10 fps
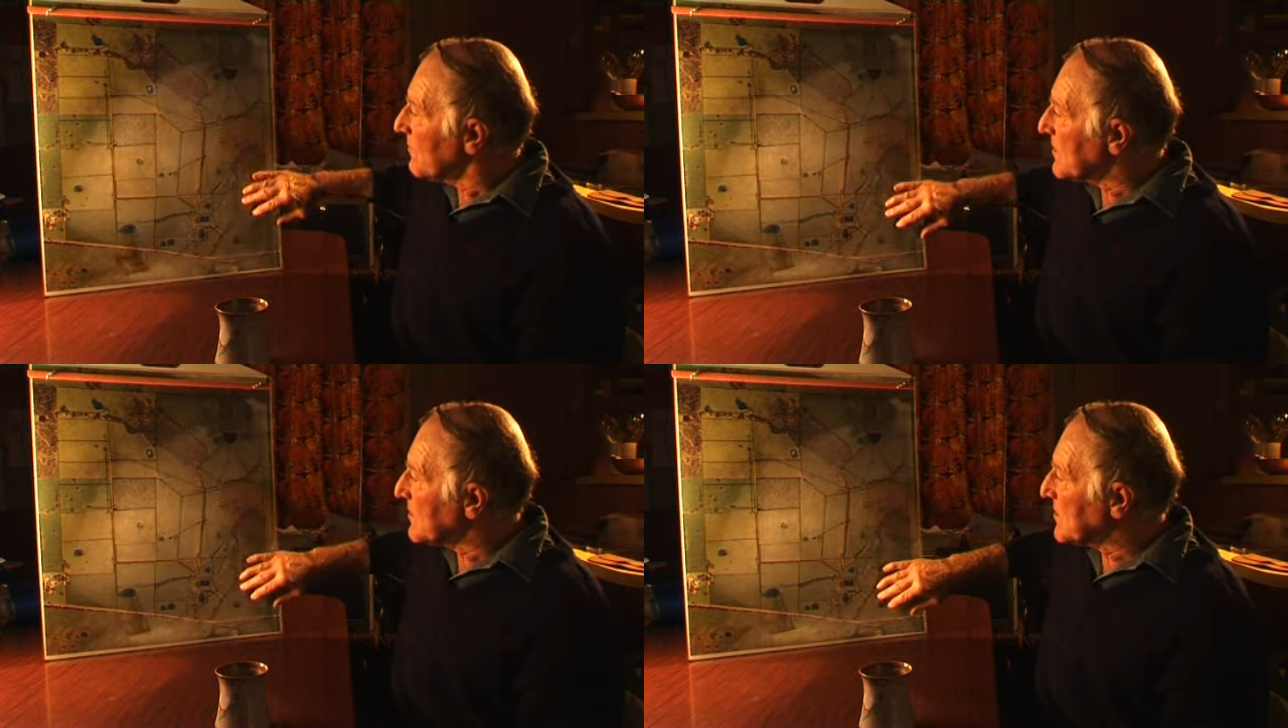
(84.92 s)

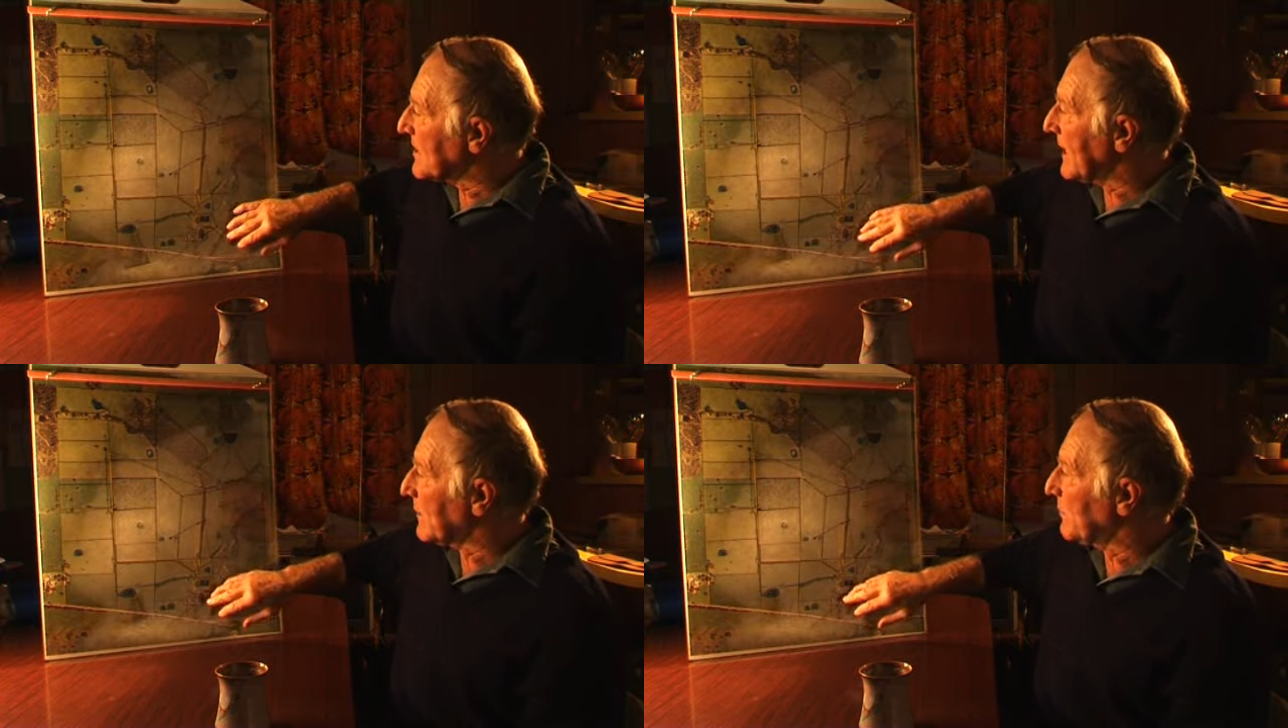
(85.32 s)
this has
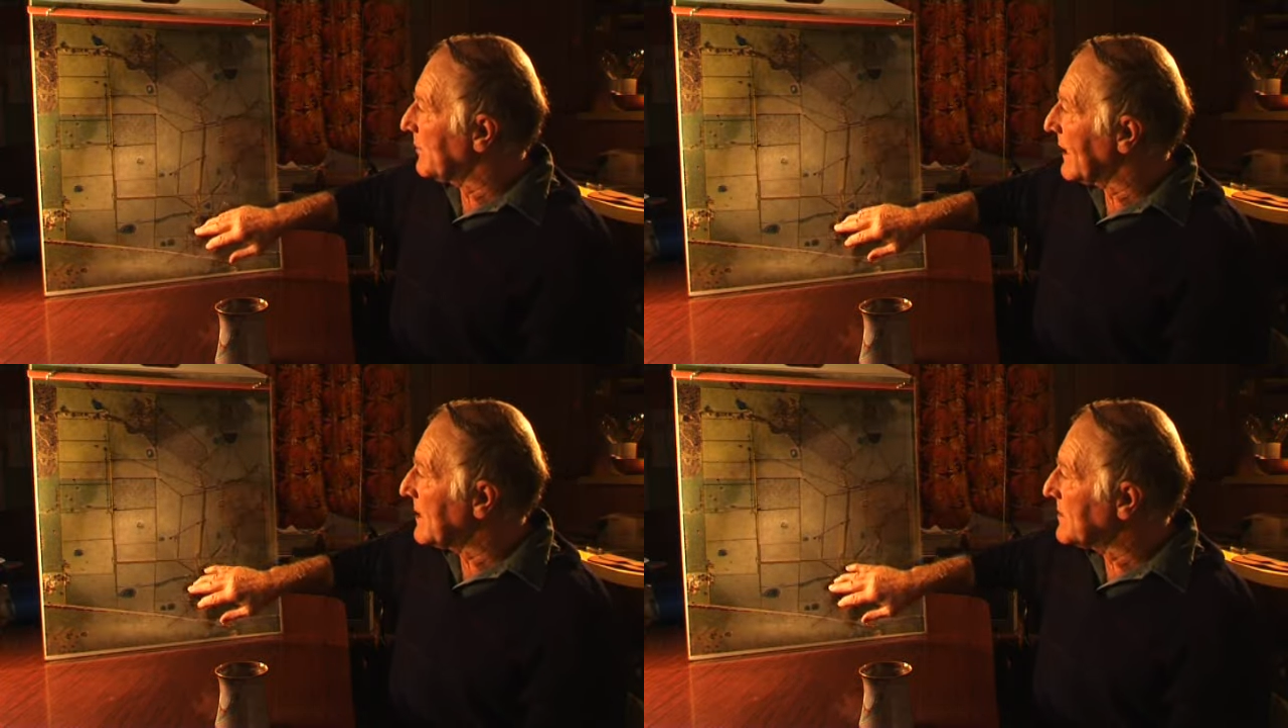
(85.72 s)
taken
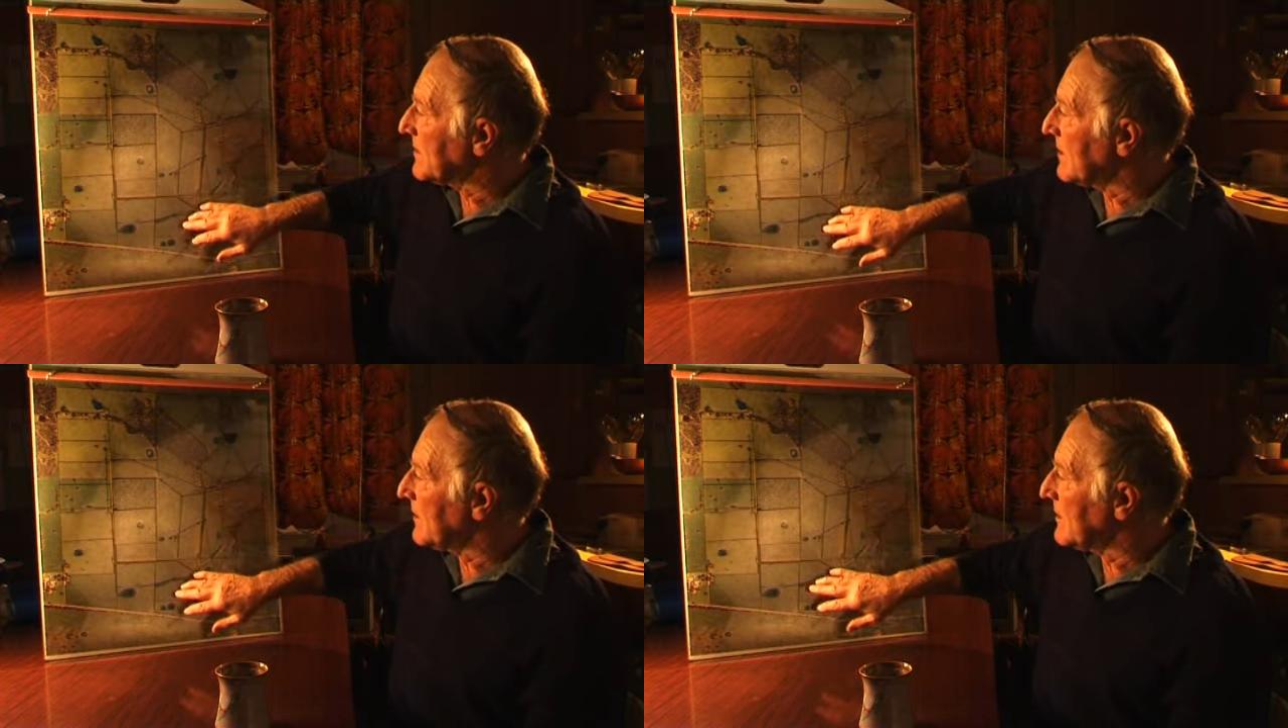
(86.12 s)

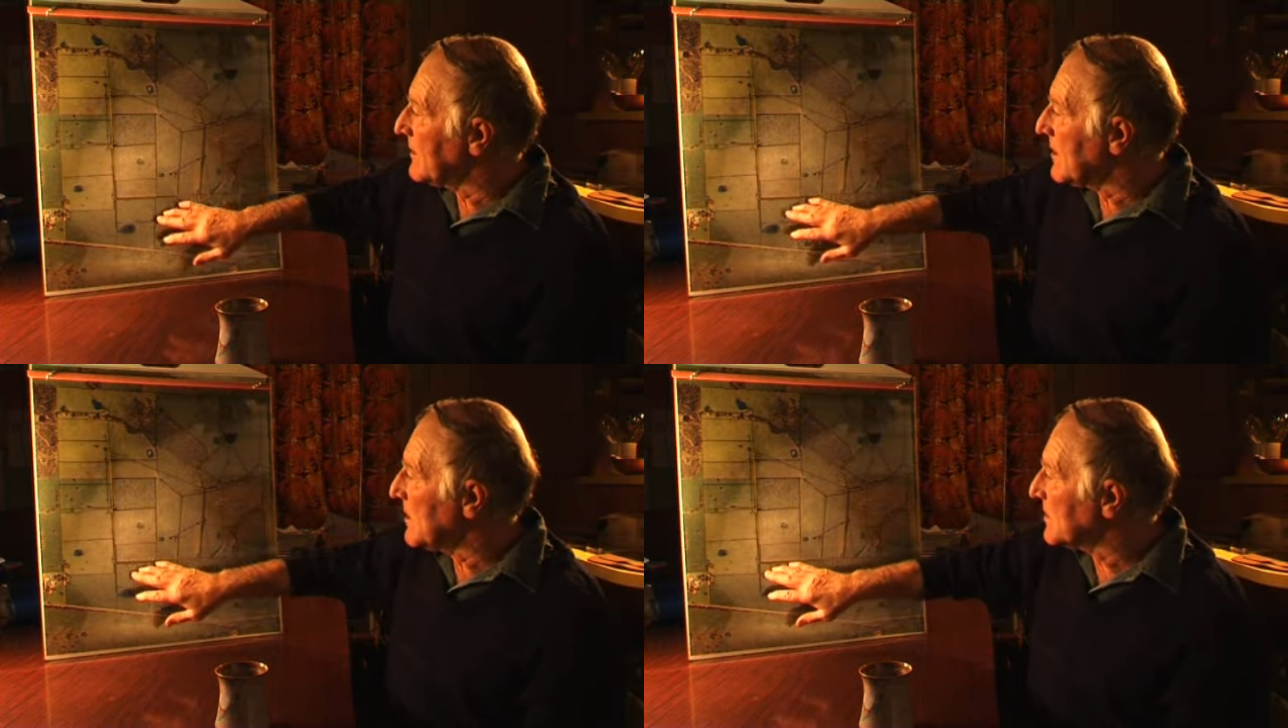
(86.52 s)
place in the
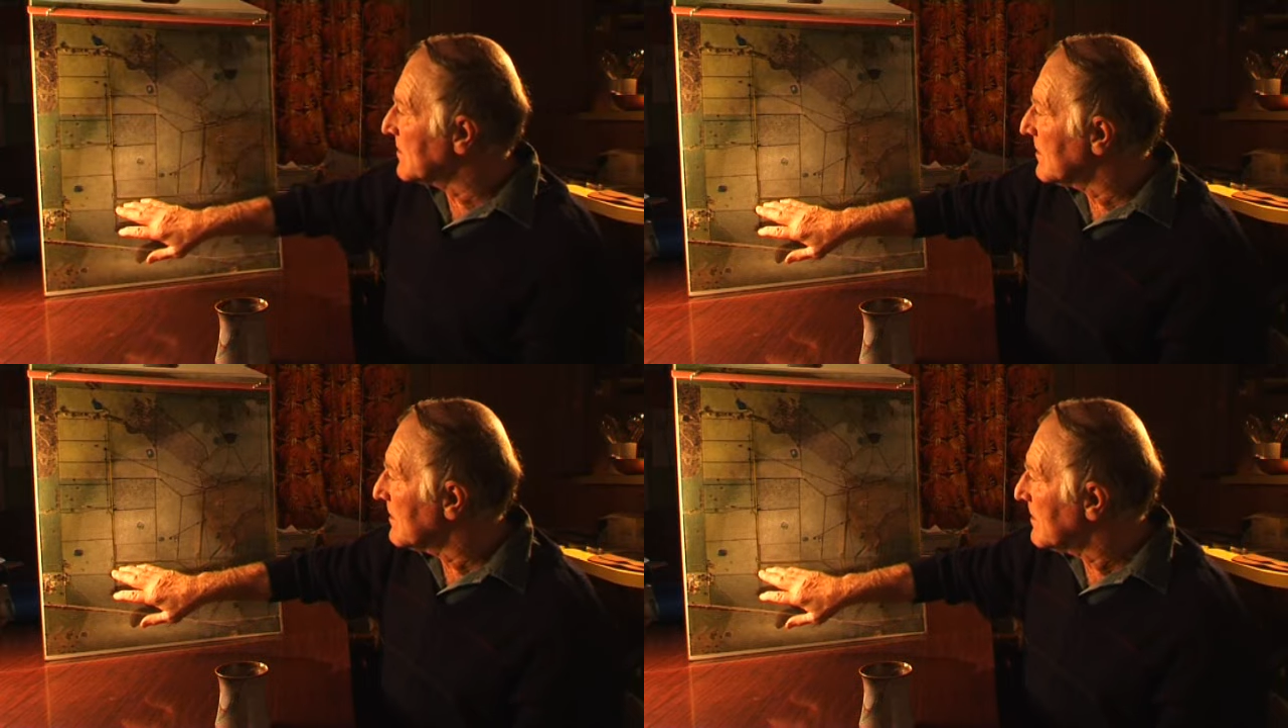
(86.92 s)

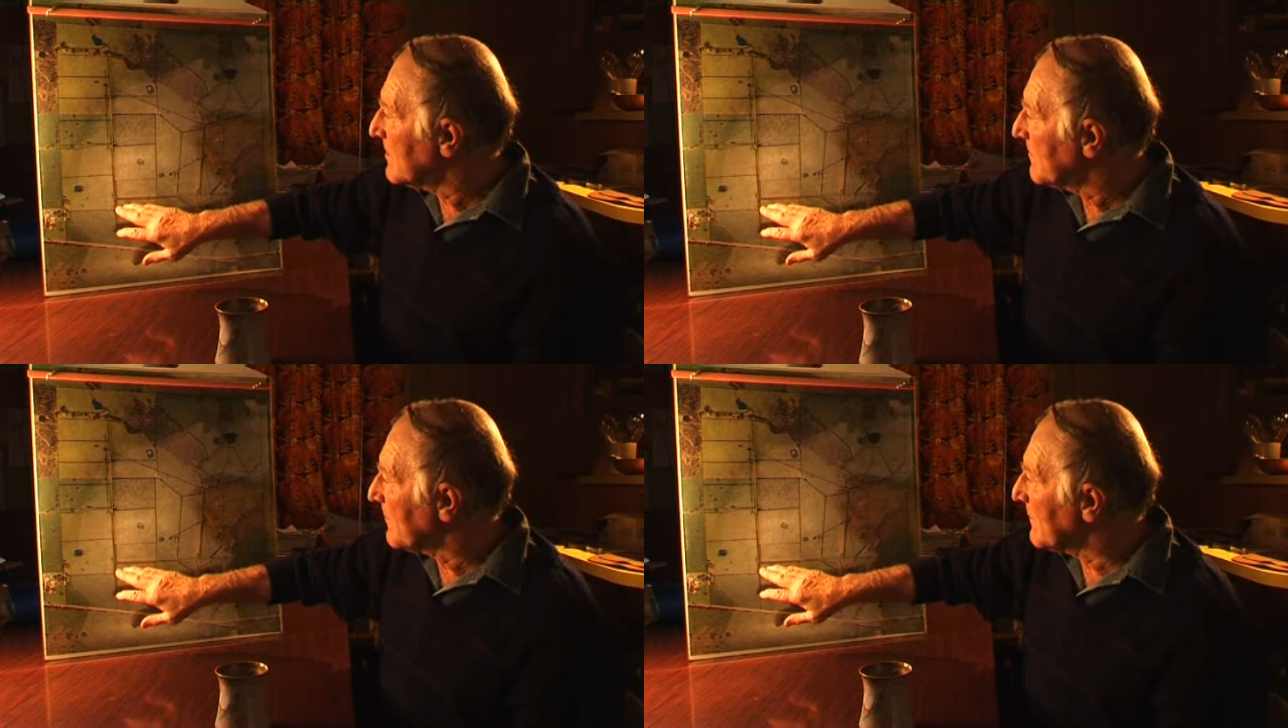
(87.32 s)
years
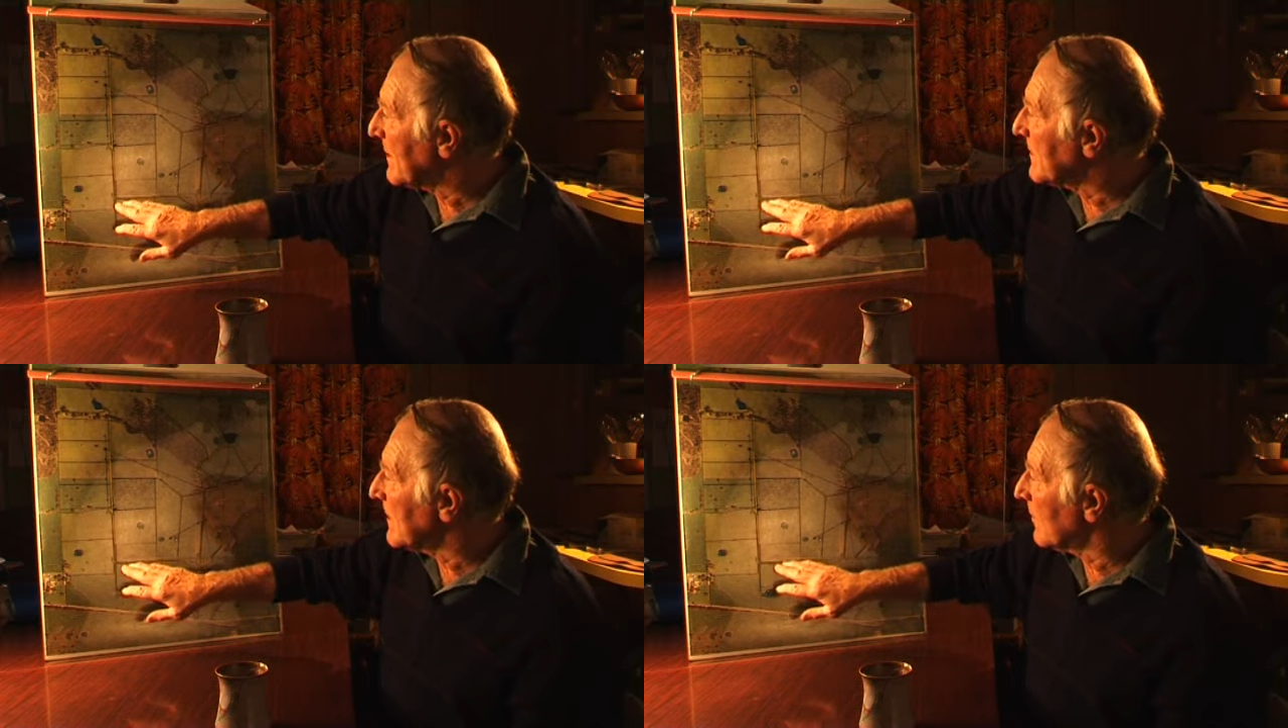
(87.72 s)
from
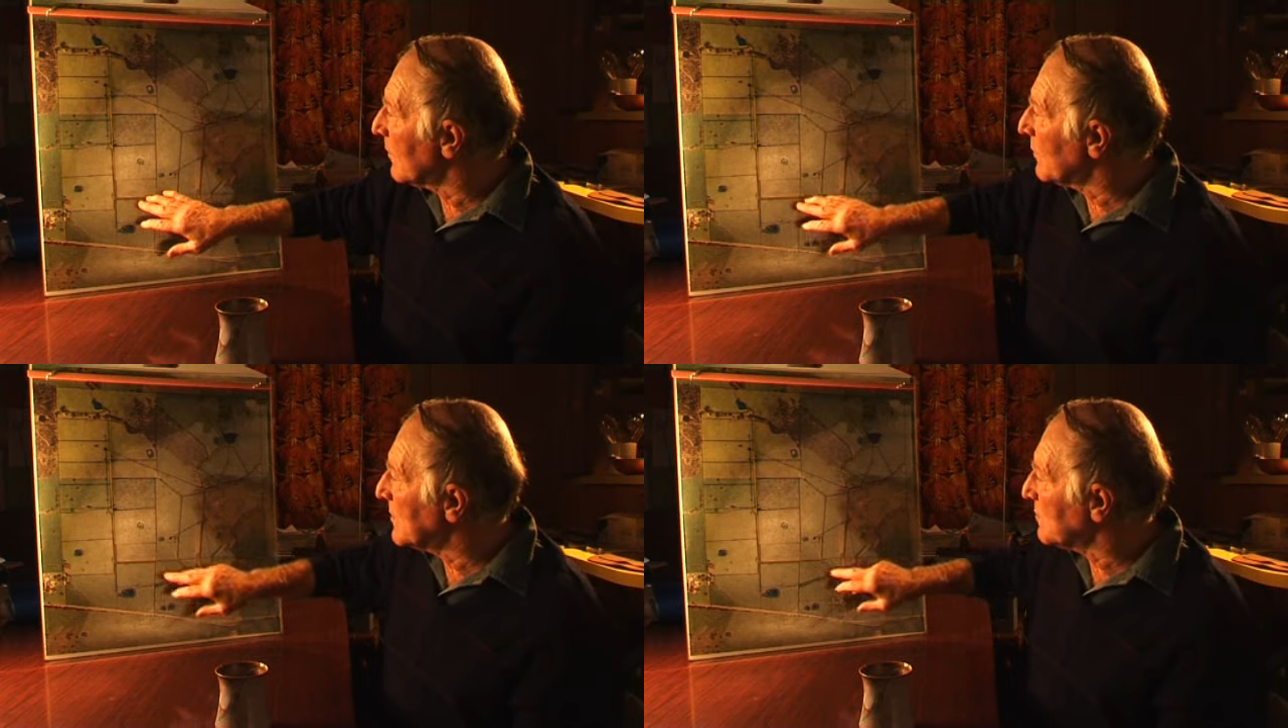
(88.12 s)
that year
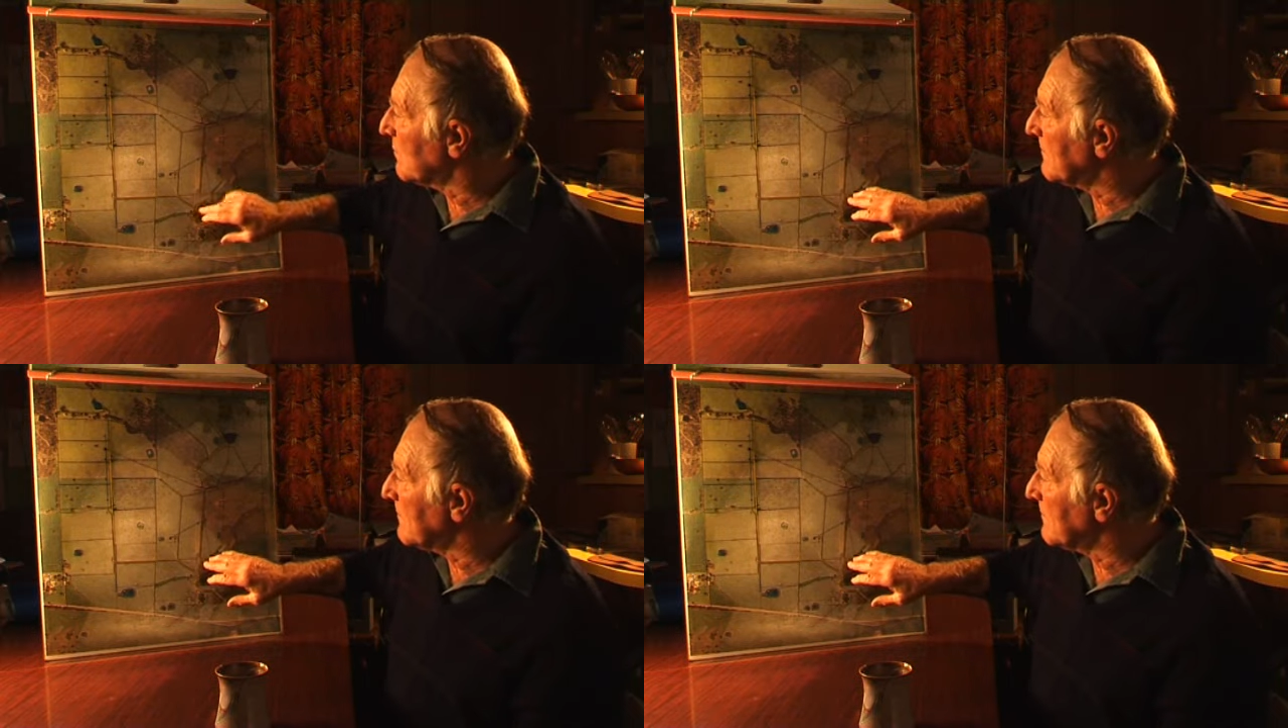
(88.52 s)
onwards.